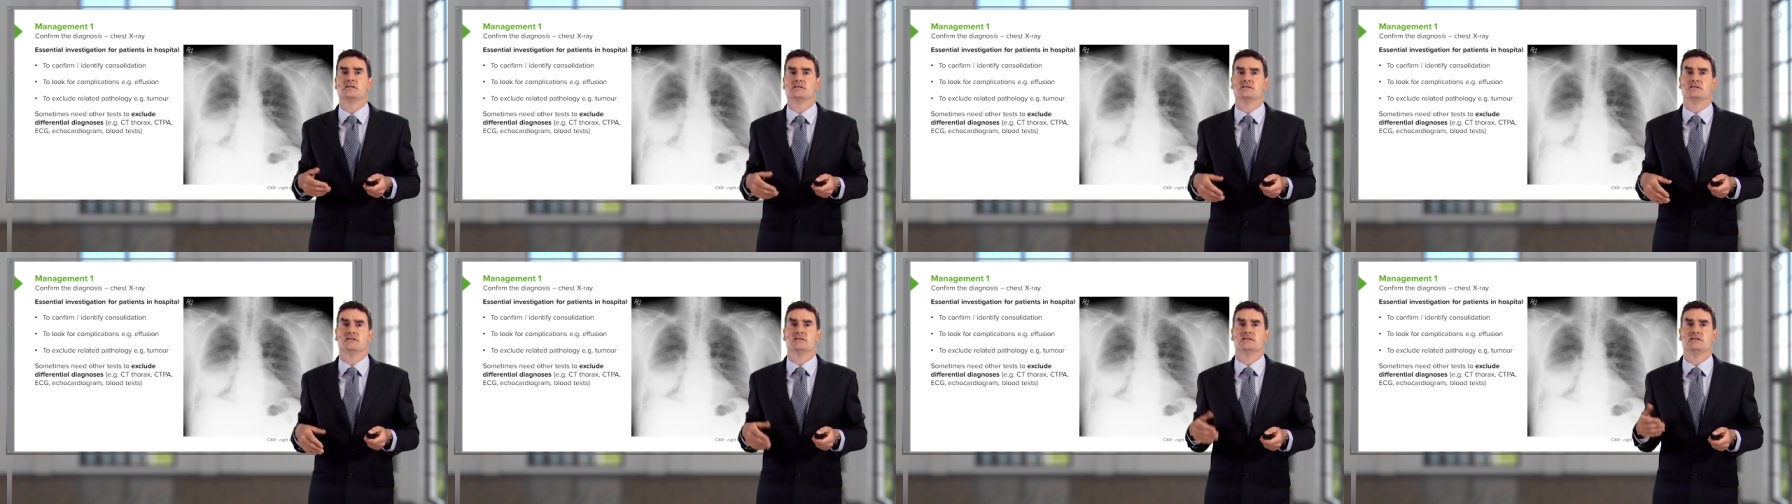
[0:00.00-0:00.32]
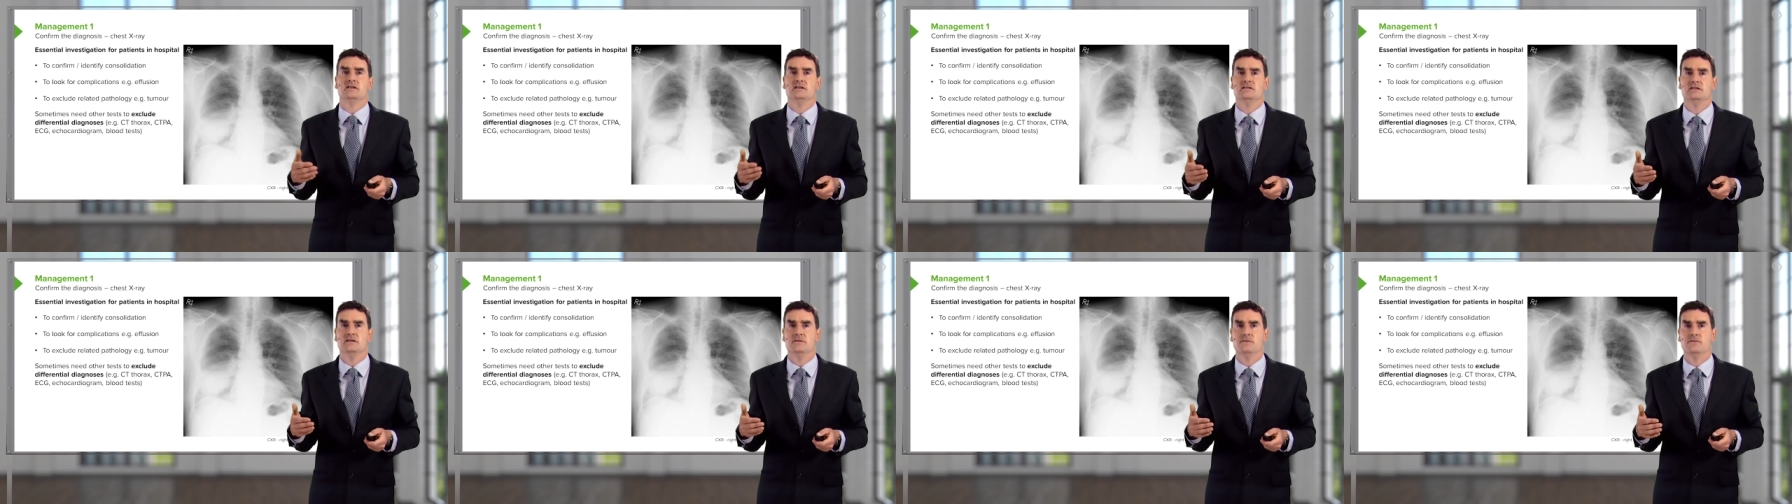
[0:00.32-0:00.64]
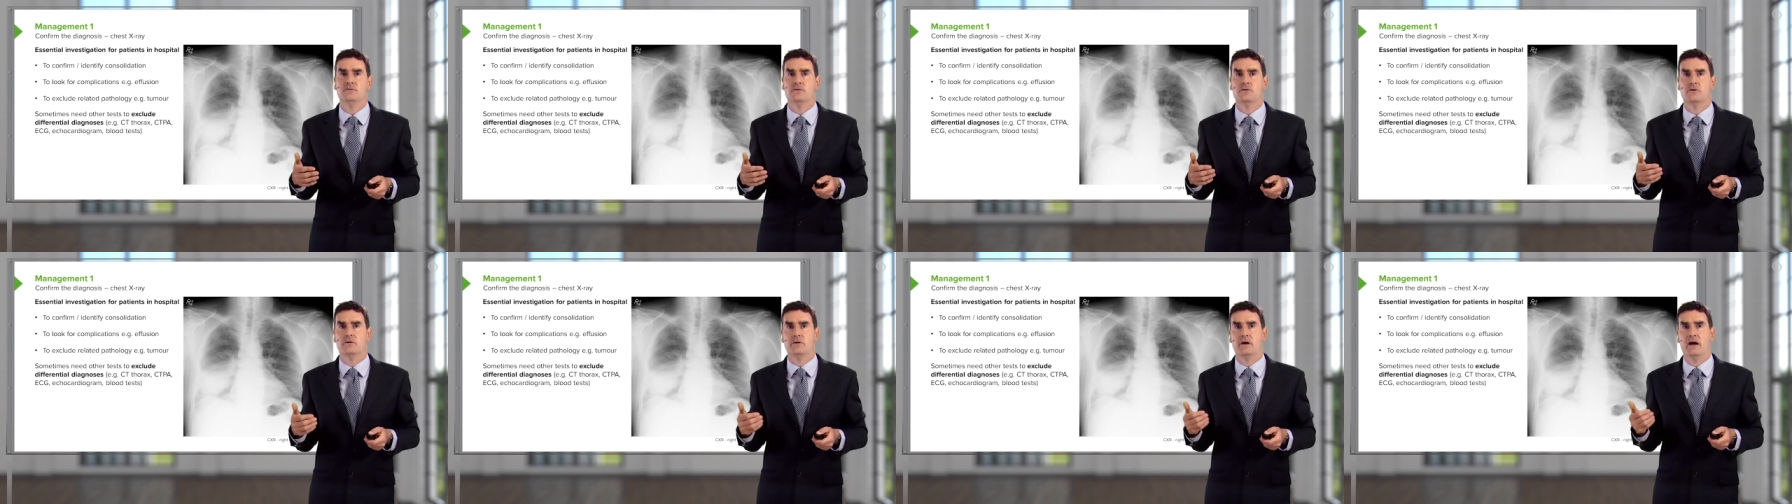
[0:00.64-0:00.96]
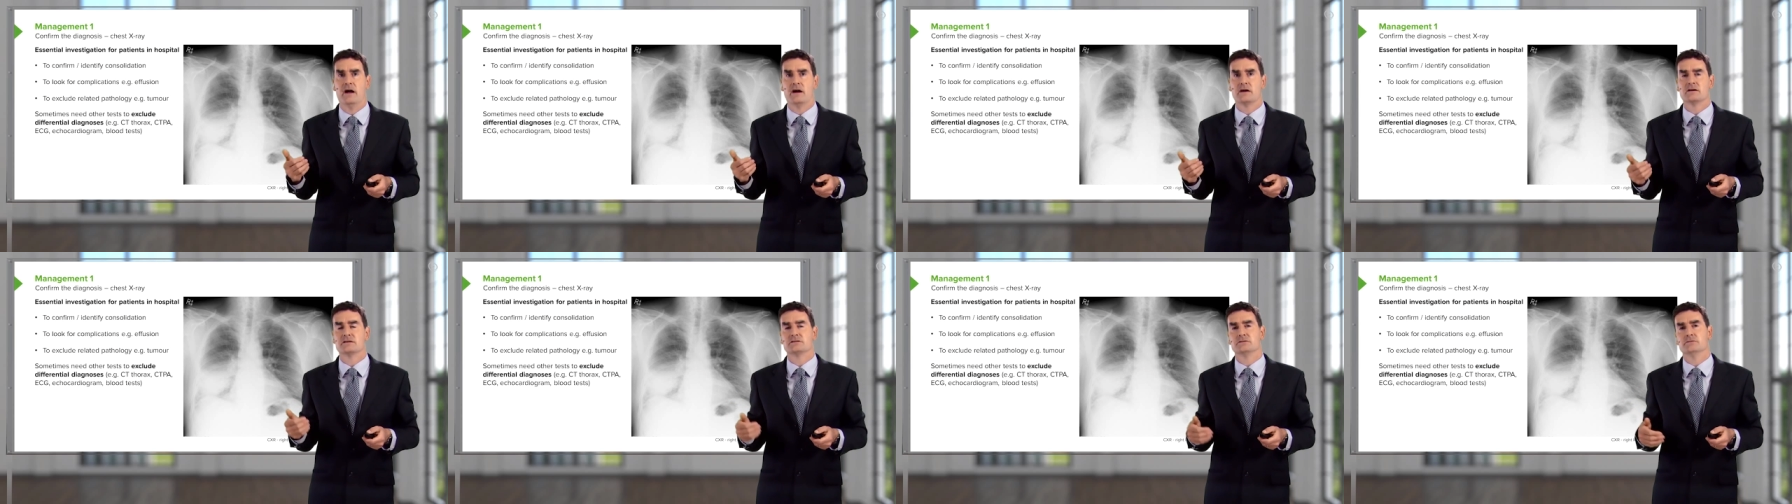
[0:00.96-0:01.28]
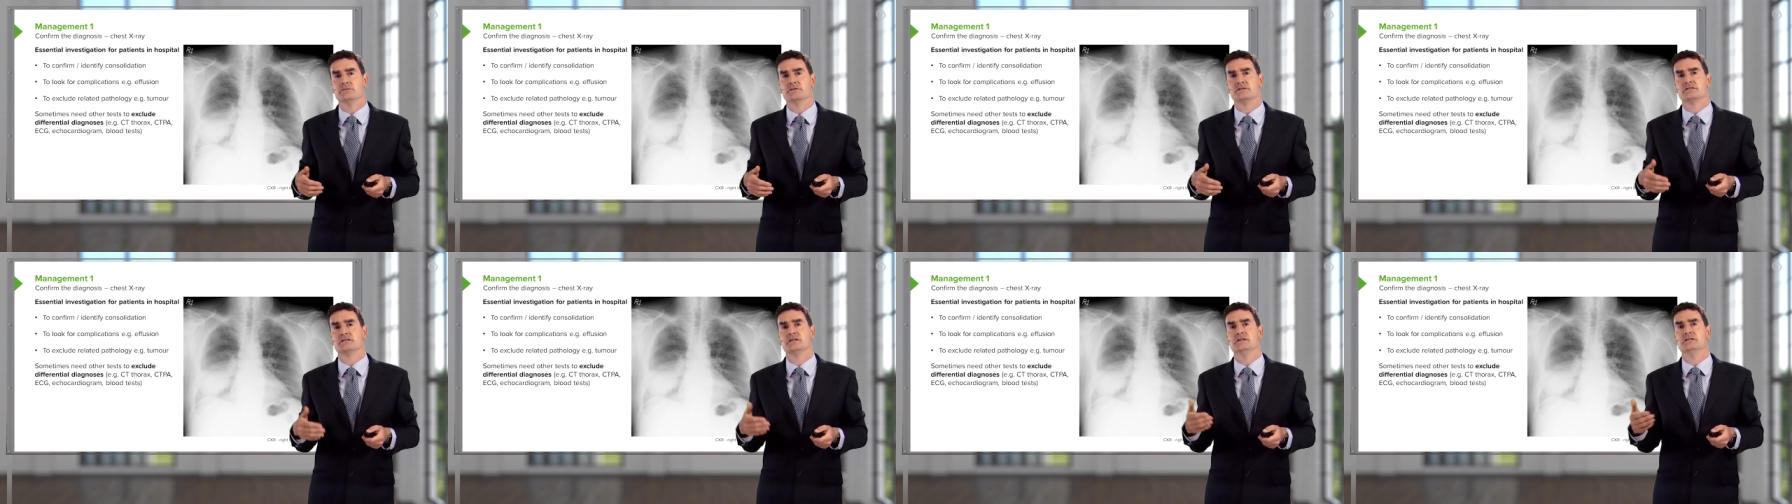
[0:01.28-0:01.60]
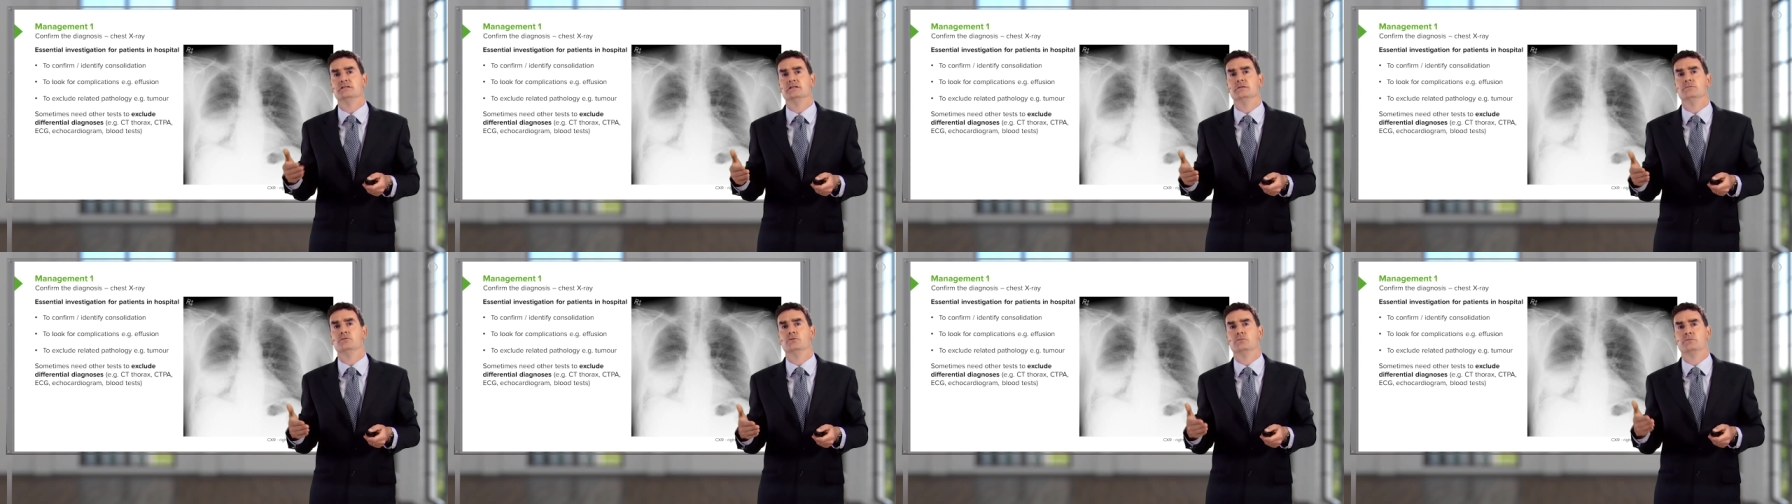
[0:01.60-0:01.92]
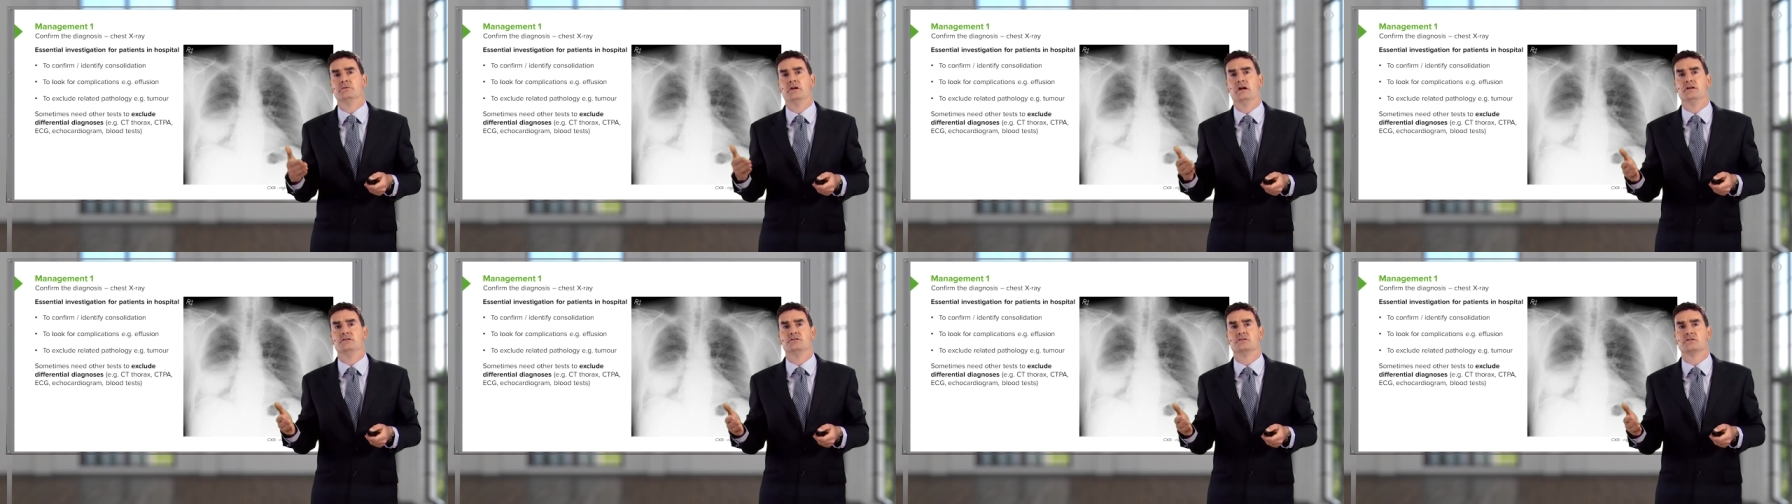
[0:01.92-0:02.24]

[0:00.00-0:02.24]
such as a CT thorax or a CT pulmonary